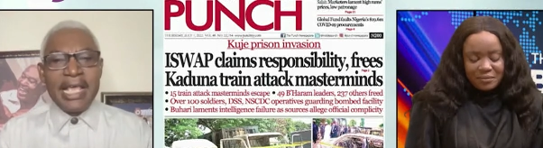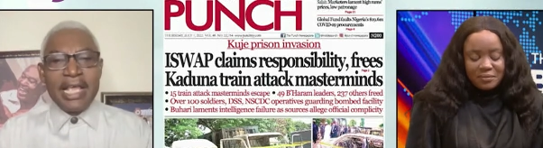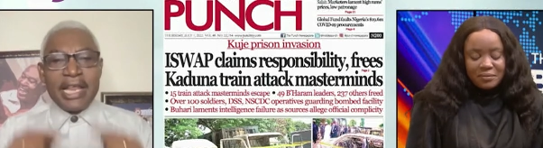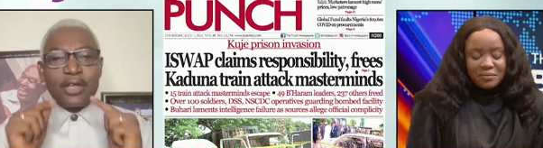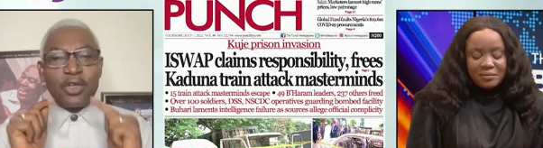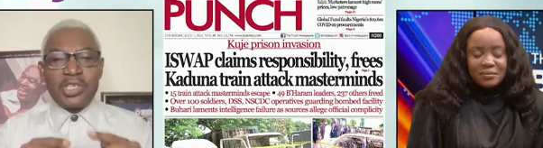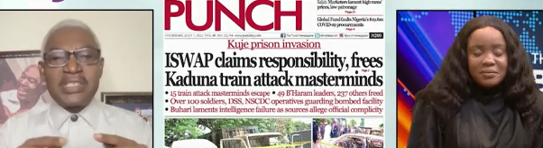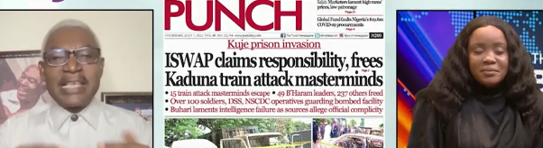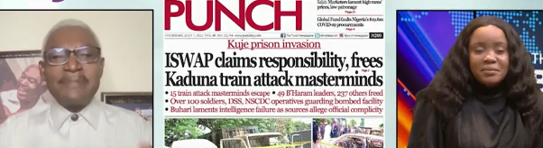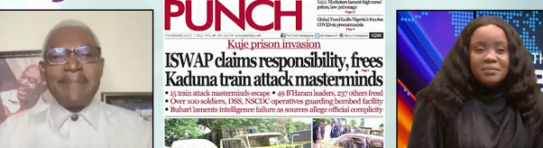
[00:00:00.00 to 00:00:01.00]
Speaker 1: The
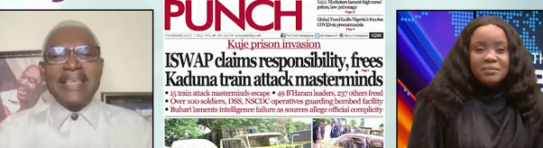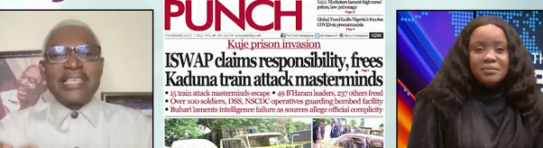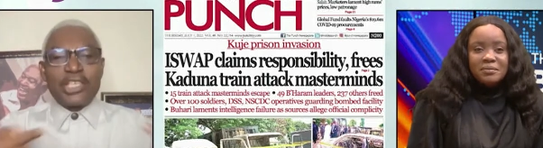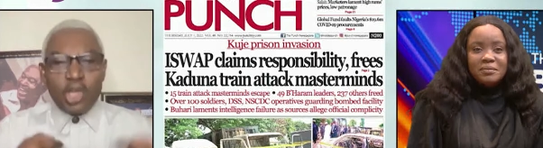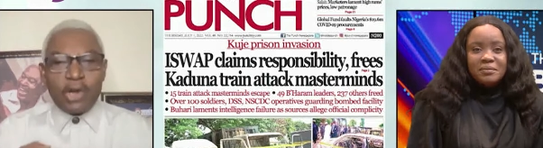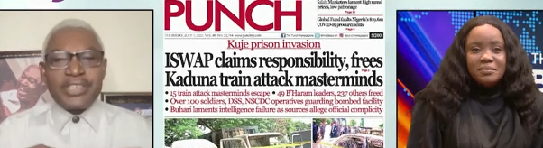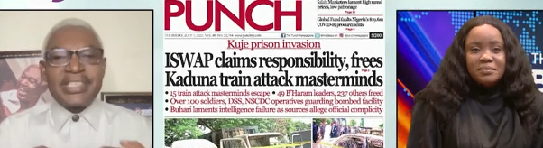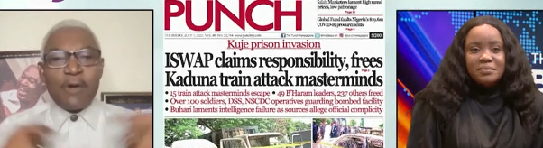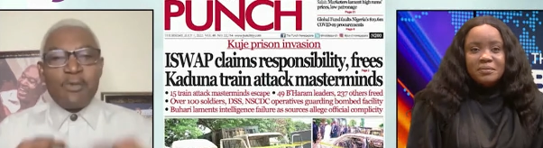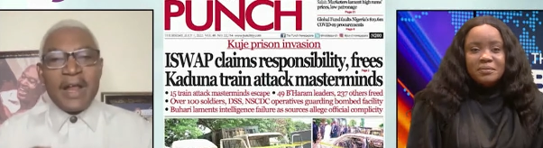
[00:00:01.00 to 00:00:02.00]
Constitution says my
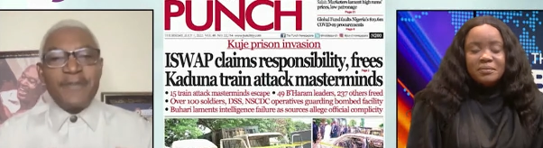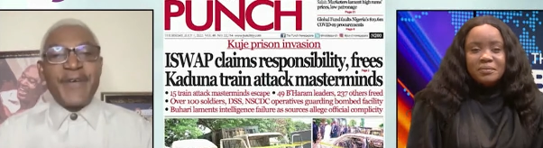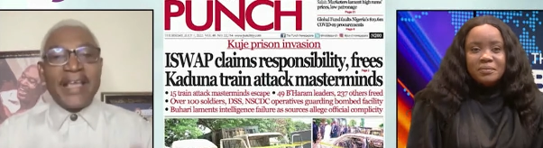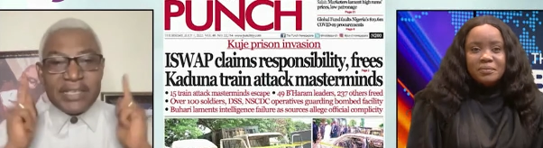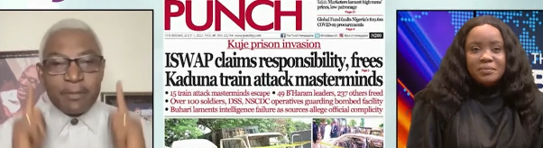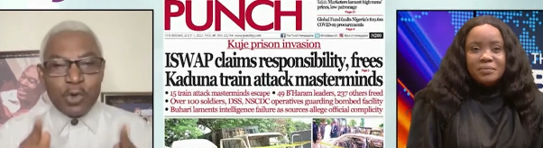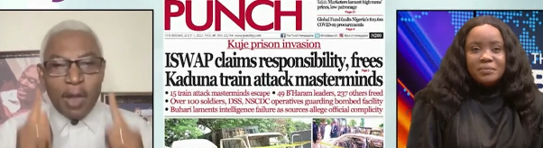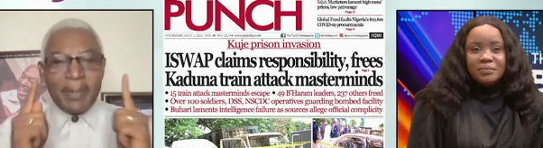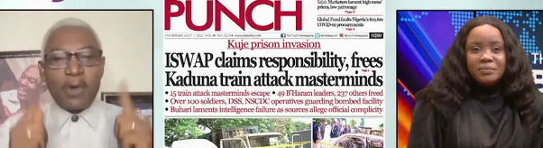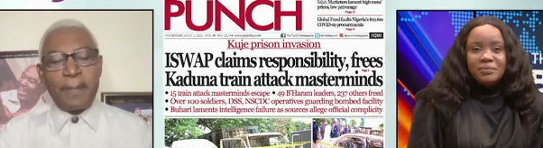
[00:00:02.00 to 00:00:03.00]
security and welfare is
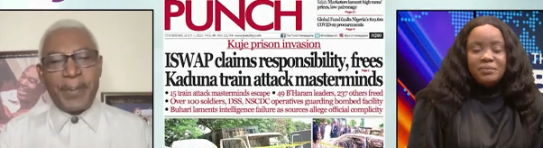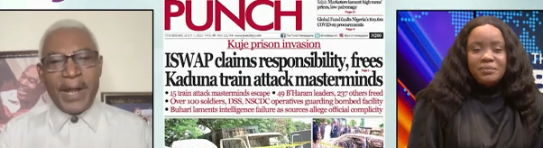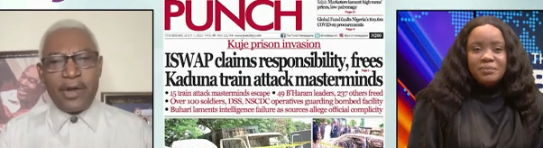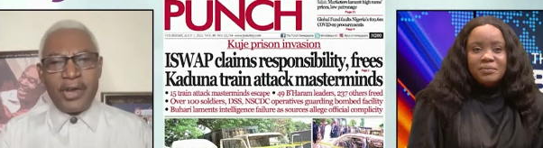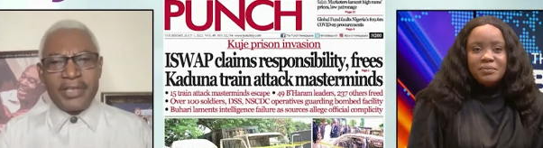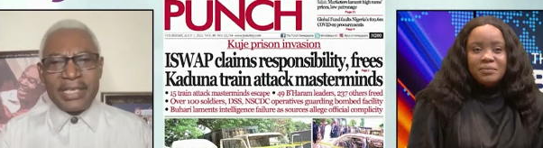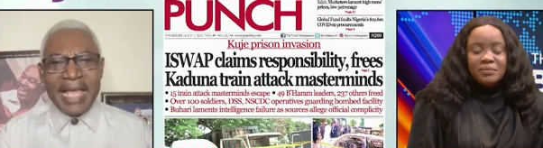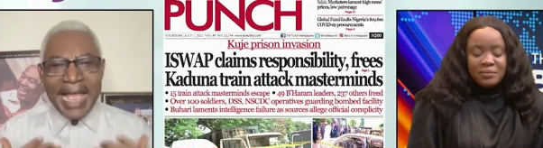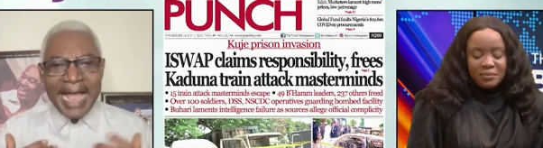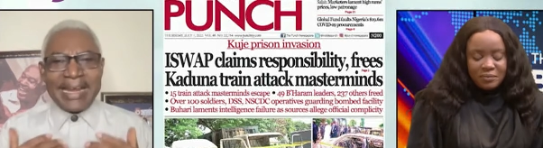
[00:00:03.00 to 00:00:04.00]
number one
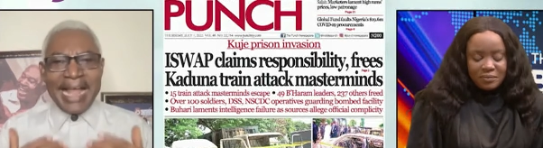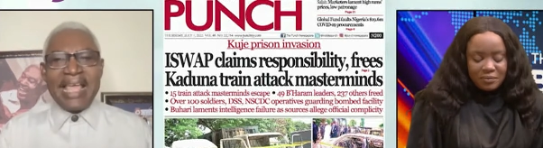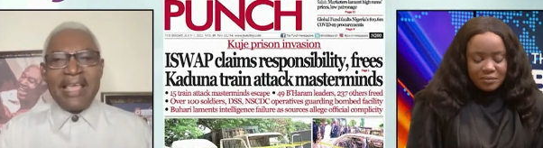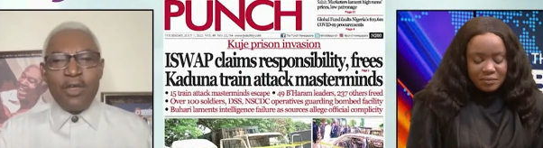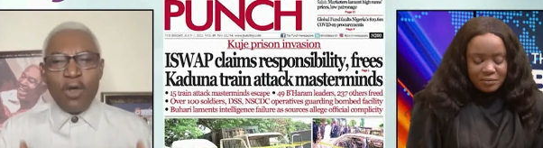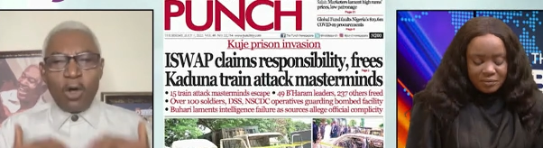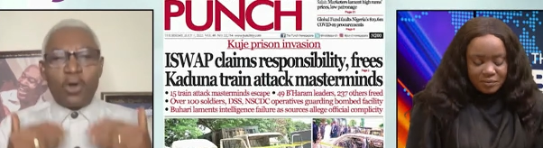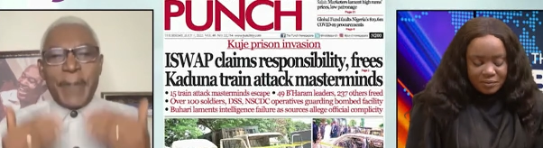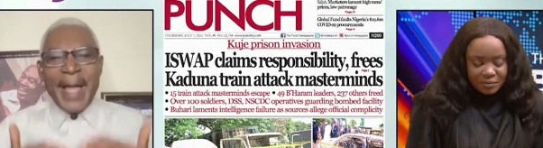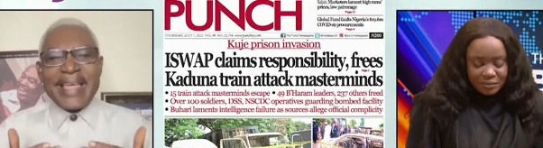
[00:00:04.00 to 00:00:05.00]
priority. And I,
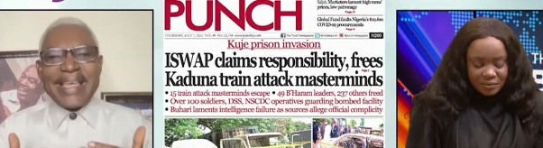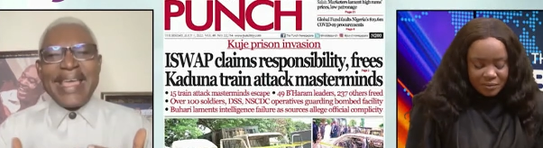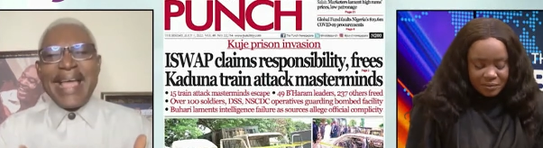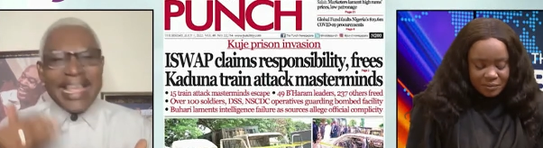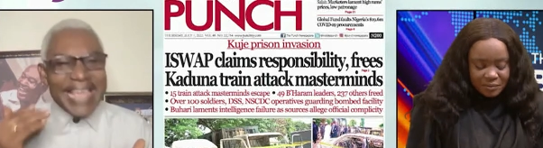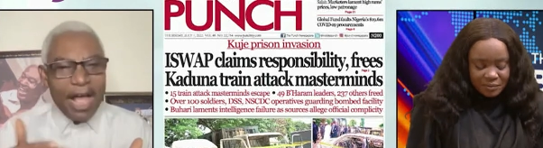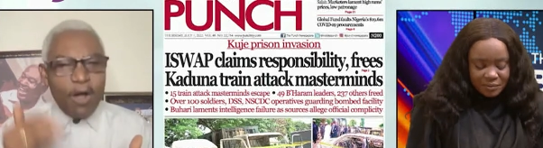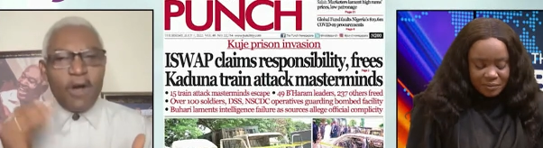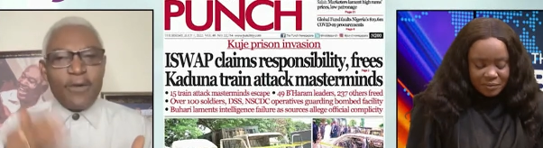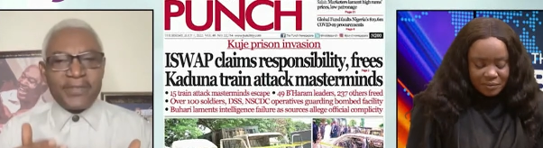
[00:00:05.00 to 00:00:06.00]
occupying a
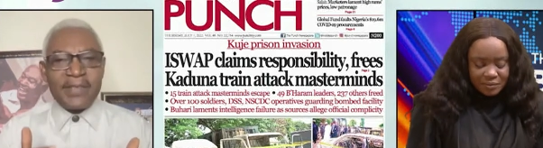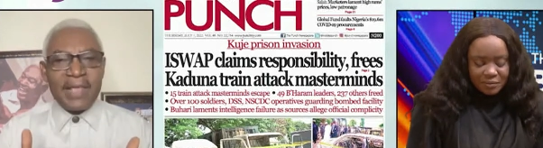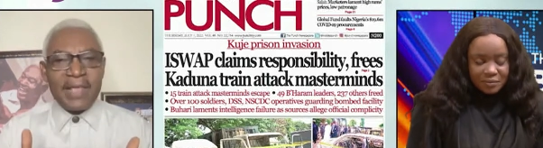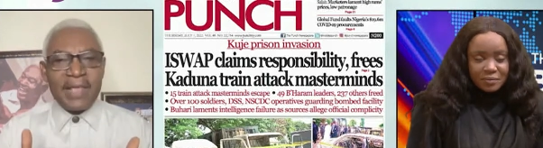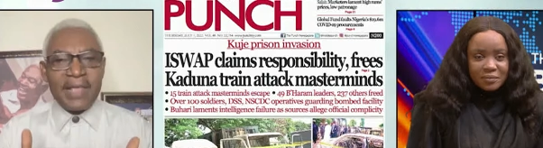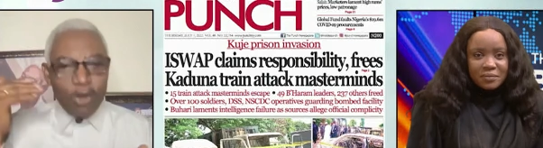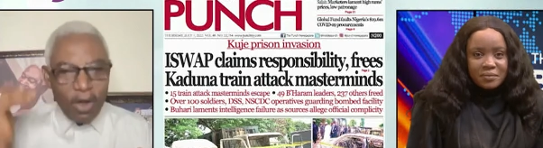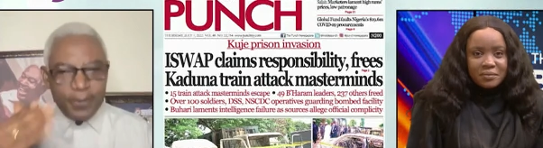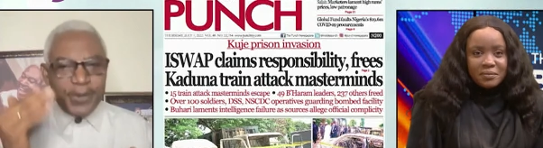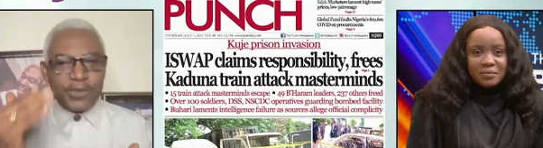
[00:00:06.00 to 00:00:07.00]
higher office than
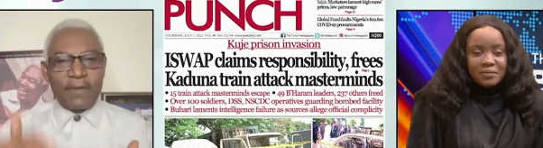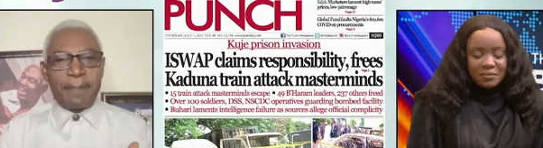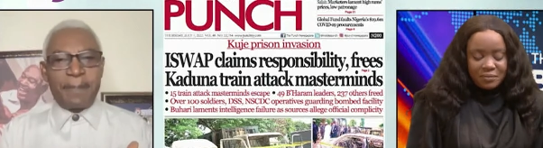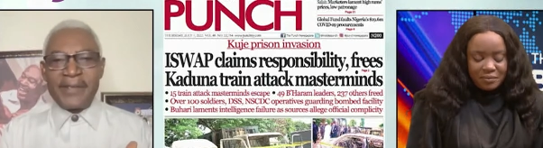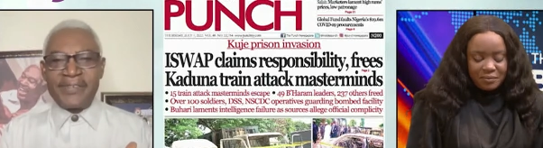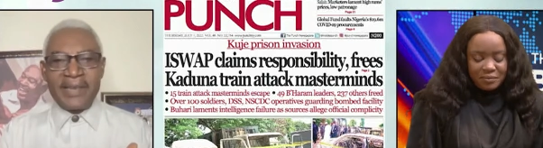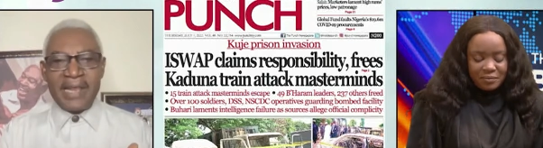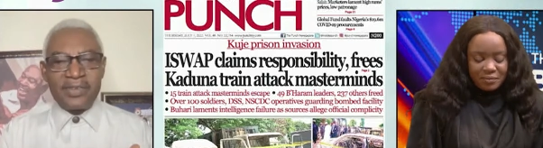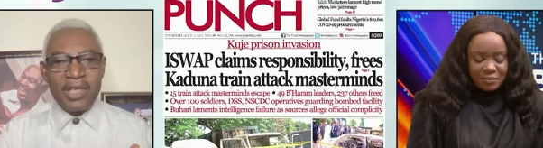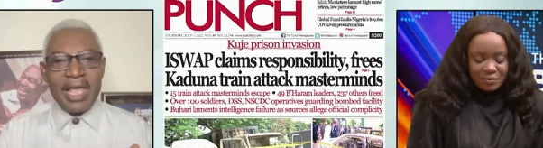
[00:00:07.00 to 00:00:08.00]
the office of the
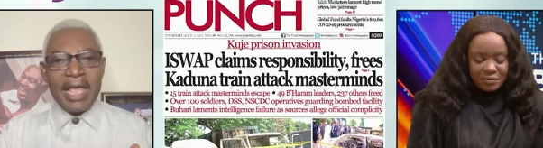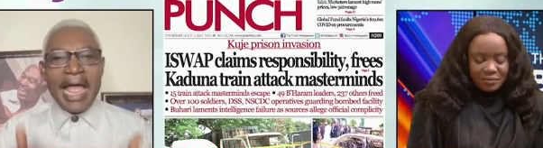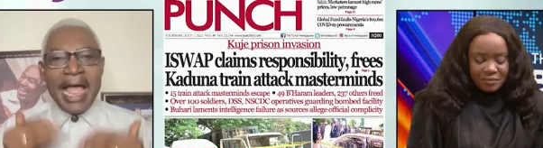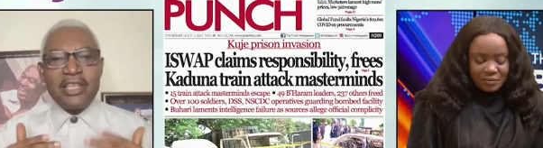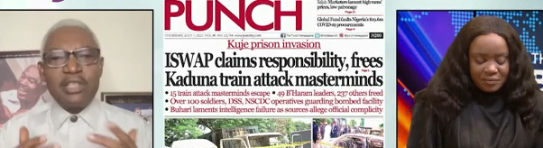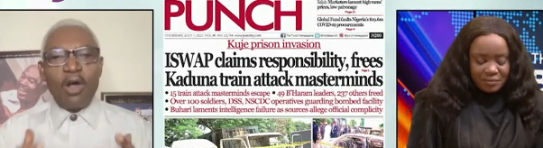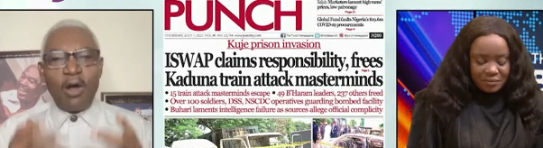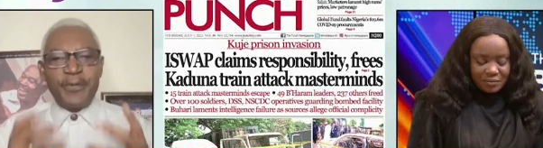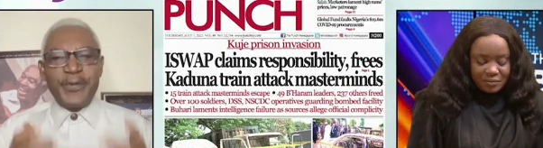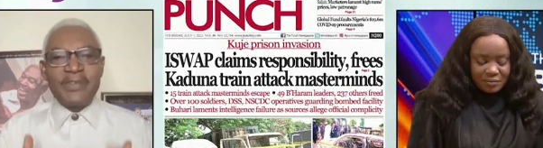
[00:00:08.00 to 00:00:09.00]
president, I in the
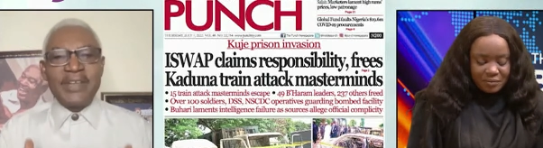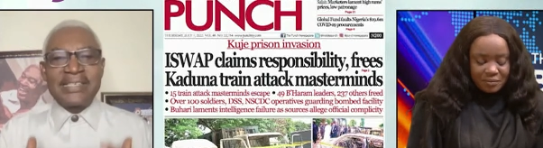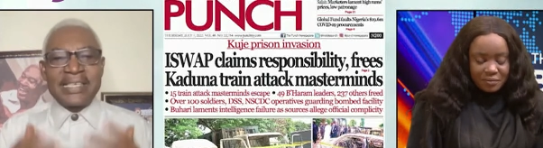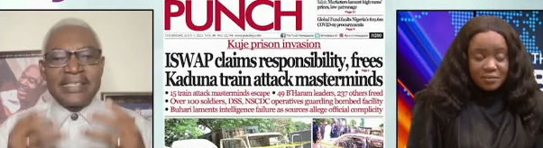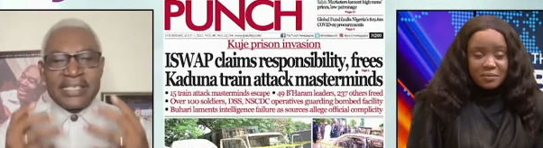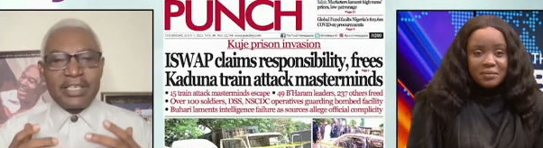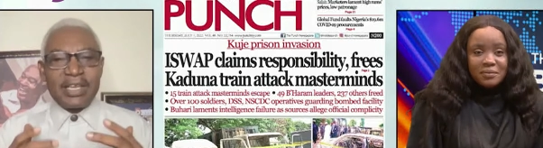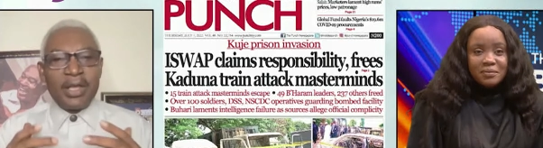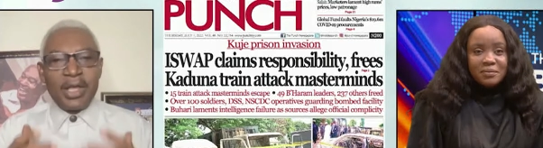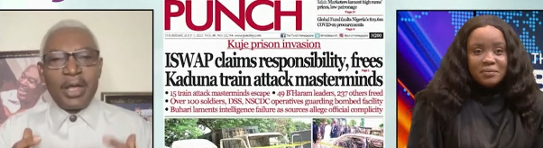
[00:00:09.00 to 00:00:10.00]
office of the
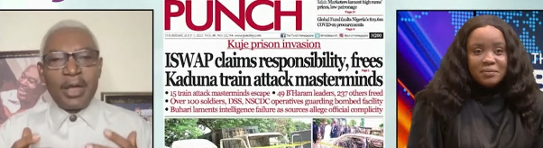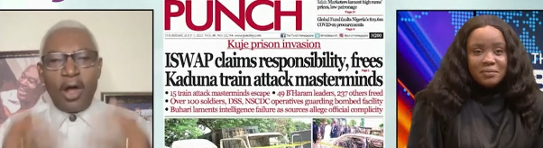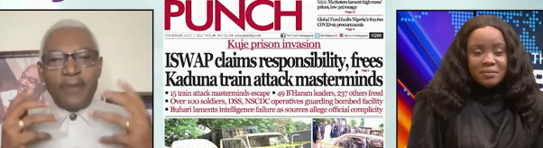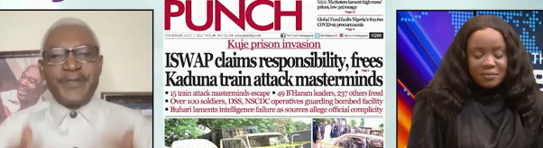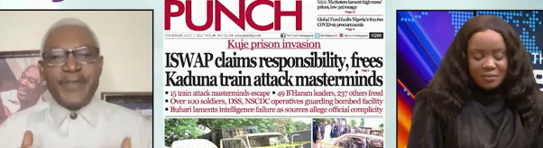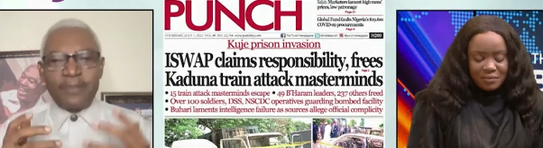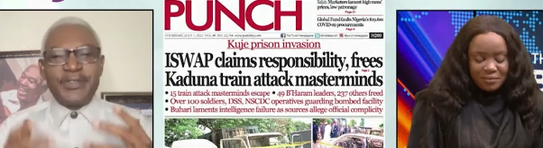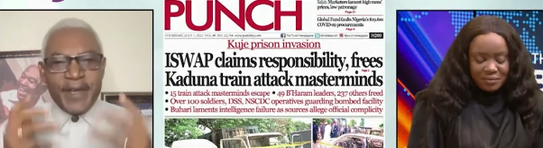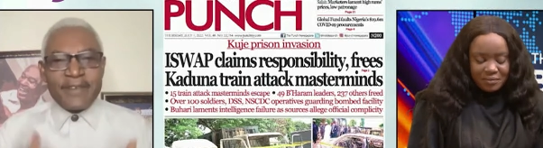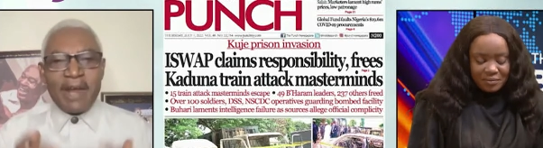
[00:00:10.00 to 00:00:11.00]
citizen of, of
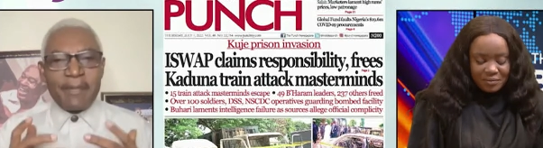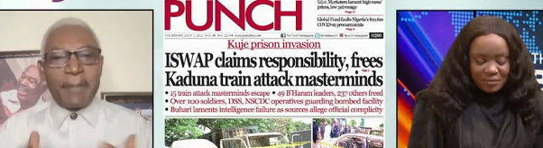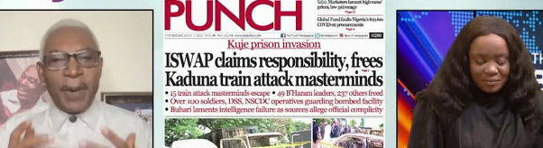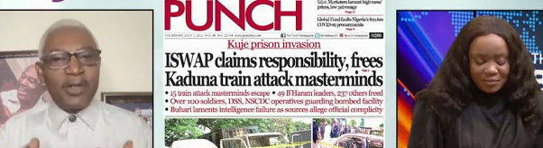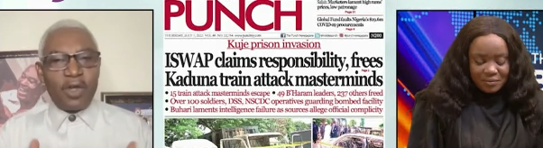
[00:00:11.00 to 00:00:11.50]
the Federal Republic